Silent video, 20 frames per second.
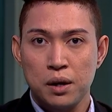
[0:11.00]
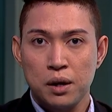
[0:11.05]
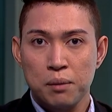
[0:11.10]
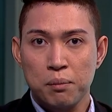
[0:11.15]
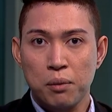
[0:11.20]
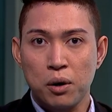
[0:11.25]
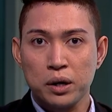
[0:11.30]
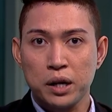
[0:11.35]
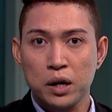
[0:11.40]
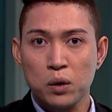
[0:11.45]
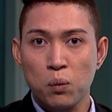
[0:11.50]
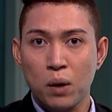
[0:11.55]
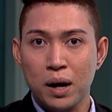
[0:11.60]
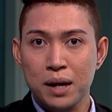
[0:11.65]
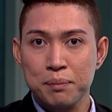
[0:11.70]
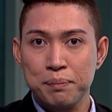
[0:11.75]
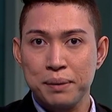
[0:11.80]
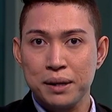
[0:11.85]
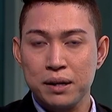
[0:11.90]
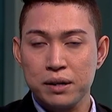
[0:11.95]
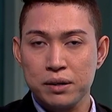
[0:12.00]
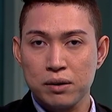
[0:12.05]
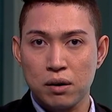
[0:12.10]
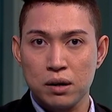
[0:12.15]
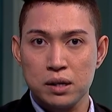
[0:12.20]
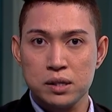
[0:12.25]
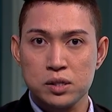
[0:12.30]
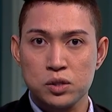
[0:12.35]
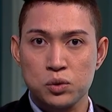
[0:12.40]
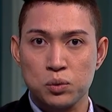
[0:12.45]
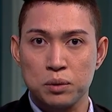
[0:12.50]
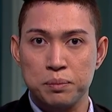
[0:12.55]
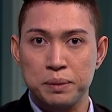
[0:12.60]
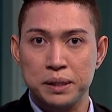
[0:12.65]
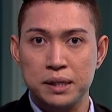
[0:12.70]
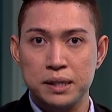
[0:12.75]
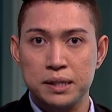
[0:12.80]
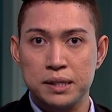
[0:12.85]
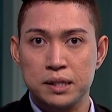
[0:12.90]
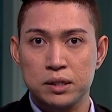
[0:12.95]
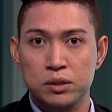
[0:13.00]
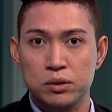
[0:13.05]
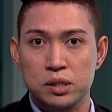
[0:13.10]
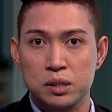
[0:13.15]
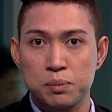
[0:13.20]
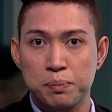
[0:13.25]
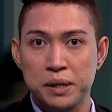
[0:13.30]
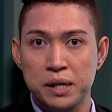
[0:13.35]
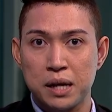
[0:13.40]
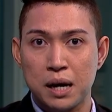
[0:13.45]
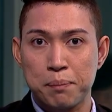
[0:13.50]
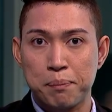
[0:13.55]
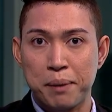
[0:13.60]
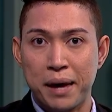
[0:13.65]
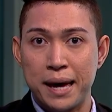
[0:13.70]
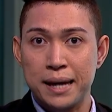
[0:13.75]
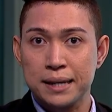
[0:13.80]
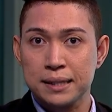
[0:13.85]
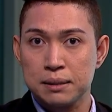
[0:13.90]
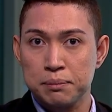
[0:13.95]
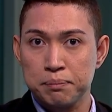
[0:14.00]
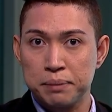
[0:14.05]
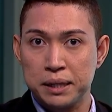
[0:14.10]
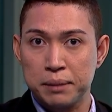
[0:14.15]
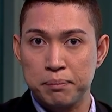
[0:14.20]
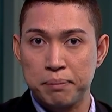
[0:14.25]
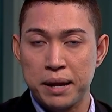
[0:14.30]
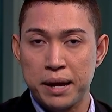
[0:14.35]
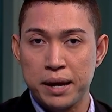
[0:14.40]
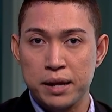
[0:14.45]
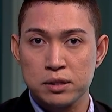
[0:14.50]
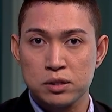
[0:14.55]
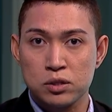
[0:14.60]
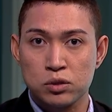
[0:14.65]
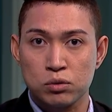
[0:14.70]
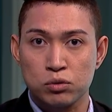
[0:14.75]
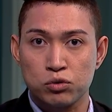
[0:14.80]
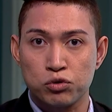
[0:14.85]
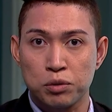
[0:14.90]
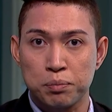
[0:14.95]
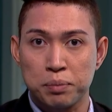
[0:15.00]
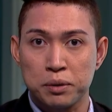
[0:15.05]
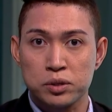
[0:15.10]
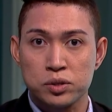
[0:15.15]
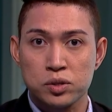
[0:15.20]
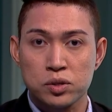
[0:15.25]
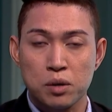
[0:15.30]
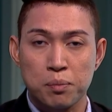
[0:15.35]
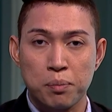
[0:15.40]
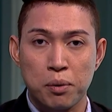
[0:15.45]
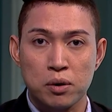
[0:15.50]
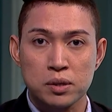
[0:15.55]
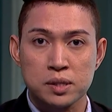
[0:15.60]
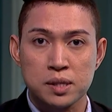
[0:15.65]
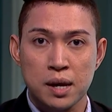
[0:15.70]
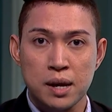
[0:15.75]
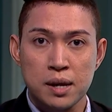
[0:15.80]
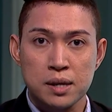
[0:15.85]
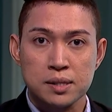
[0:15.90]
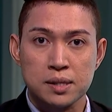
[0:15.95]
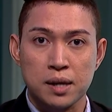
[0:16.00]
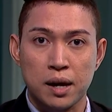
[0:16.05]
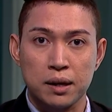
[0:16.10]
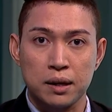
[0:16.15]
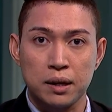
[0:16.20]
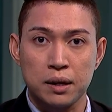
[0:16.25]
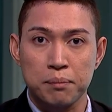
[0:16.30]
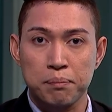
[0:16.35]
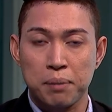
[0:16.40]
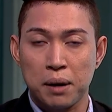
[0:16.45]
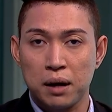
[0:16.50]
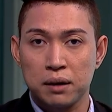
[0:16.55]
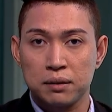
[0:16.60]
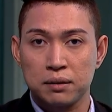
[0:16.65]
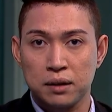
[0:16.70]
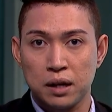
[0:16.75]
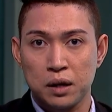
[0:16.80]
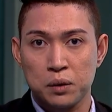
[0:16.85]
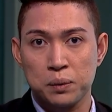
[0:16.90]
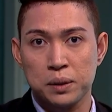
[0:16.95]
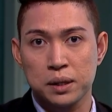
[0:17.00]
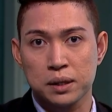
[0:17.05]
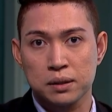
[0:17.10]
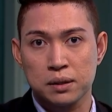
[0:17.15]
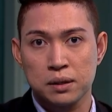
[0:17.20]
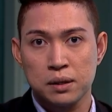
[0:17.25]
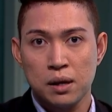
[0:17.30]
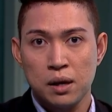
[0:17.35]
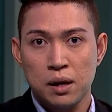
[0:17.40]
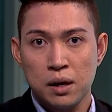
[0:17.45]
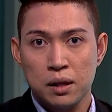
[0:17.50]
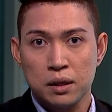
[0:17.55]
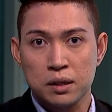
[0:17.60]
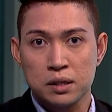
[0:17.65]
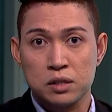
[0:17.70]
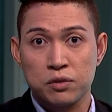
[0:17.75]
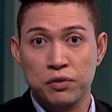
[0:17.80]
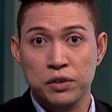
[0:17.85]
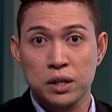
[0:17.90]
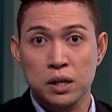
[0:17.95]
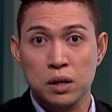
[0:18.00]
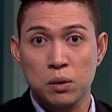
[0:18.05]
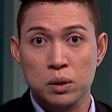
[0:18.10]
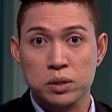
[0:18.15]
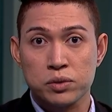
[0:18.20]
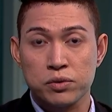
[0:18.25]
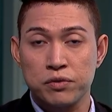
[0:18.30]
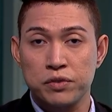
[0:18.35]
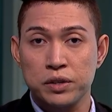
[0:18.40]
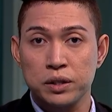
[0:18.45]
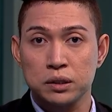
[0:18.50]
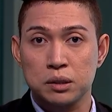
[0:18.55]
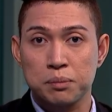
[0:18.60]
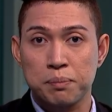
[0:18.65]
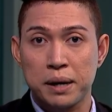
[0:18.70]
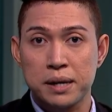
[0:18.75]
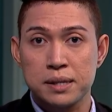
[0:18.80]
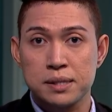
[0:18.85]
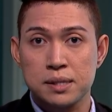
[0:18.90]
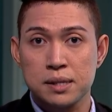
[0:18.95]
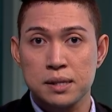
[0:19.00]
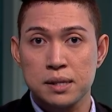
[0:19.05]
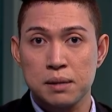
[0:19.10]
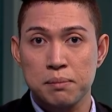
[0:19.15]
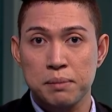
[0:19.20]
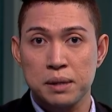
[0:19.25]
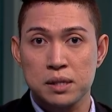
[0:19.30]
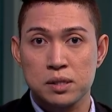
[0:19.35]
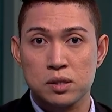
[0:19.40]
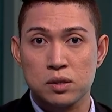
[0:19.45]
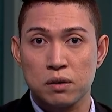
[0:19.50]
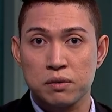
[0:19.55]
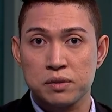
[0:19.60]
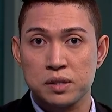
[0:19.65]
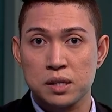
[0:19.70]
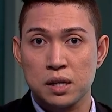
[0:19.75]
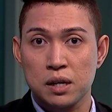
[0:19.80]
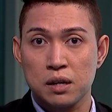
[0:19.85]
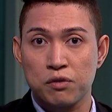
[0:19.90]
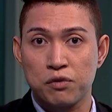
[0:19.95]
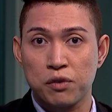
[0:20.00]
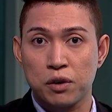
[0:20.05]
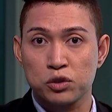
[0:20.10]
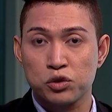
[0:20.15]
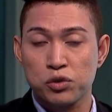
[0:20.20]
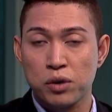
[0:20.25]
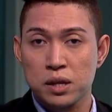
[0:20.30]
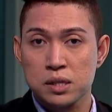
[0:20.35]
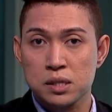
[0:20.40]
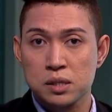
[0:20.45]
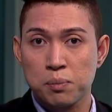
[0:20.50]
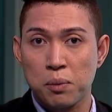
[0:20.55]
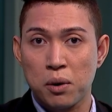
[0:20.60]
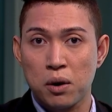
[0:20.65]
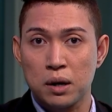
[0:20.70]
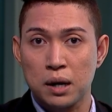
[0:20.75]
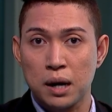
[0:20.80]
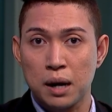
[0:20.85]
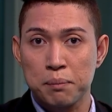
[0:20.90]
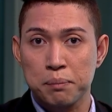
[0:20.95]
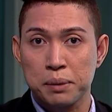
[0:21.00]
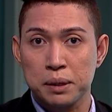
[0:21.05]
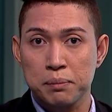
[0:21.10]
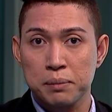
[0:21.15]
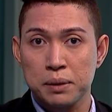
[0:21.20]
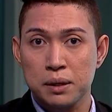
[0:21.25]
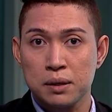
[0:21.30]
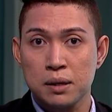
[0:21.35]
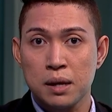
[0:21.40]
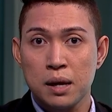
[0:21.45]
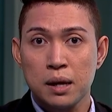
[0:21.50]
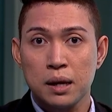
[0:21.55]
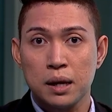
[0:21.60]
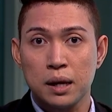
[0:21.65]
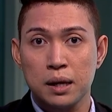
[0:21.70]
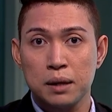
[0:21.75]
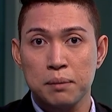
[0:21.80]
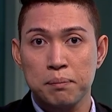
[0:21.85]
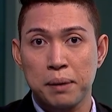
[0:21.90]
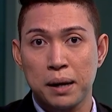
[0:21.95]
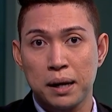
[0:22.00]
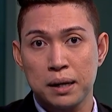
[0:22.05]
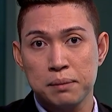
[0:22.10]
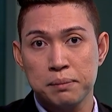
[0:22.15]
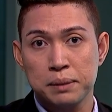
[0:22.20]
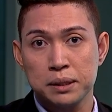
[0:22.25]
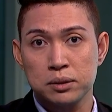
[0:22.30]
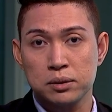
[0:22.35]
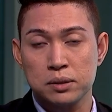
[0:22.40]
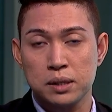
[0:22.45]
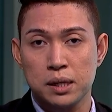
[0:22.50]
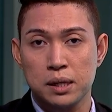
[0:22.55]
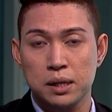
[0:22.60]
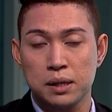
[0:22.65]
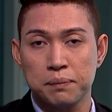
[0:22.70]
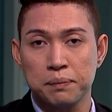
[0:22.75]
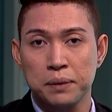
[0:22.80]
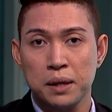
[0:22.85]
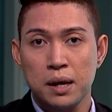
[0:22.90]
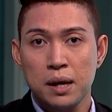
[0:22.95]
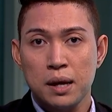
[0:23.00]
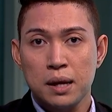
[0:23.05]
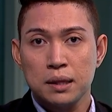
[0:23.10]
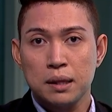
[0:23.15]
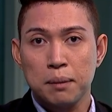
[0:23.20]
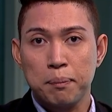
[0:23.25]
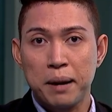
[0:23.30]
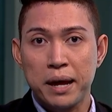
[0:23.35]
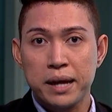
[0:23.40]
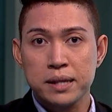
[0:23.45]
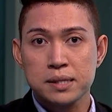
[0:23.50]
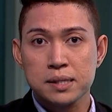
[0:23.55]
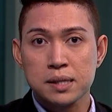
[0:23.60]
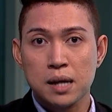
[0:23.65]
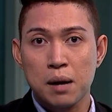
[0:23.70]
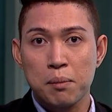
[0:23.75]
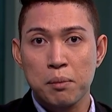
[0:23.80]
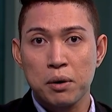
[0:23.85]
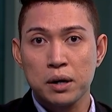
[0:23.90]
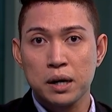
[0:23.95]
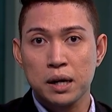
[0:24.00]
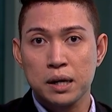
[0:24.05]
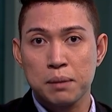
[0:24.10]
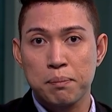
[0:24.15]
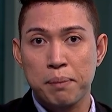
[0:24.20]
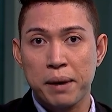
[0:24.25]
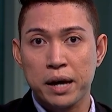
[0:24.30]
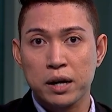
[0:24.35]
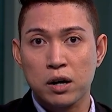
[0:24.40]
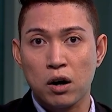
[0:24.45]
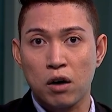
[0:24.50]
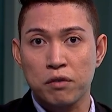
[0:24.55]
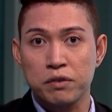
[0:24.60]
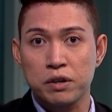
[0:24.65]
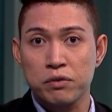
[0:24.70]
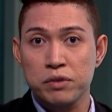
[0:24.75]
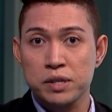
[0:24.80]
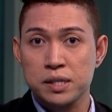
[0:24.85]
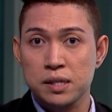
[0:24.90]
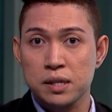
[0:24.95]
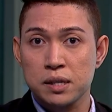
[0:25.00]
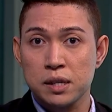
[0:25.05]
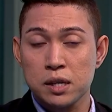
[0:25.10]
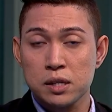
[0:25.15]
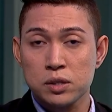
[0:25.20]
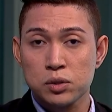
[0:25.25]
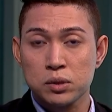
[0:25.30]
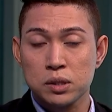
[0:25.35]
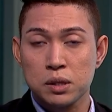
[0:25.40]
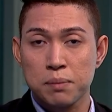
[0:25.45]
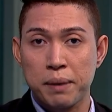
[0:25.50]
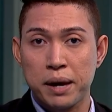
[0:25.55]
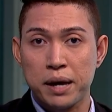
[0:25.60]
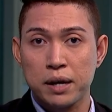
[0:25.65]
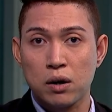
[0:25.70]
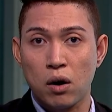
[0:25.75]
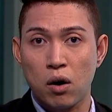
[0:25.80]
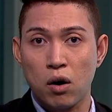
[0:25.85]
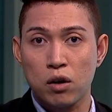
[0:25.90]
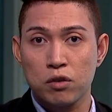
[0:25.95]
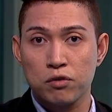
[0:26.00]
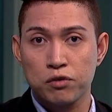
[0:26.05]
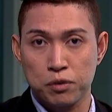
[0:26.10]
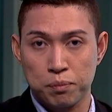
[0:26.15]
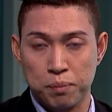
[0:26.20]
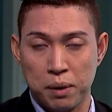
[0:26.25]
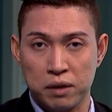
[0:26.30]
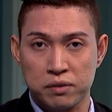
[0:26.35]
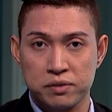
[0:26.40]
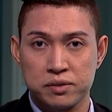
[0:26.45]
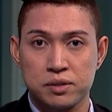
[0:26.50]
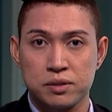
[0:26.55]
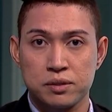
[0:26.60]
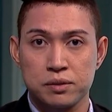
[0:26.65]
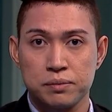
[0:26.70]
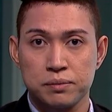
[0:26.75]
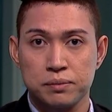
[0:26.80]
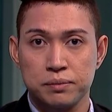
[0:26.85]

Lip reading: More than $1 billion will be needed to speed up and complete plans to triple Singapore's cycling path network. This figure was revealed by Senior Minister of State for Transport Lam Pin Min in Parliament today. The plans come on at the back of the recent e-scooter ban on footpaths.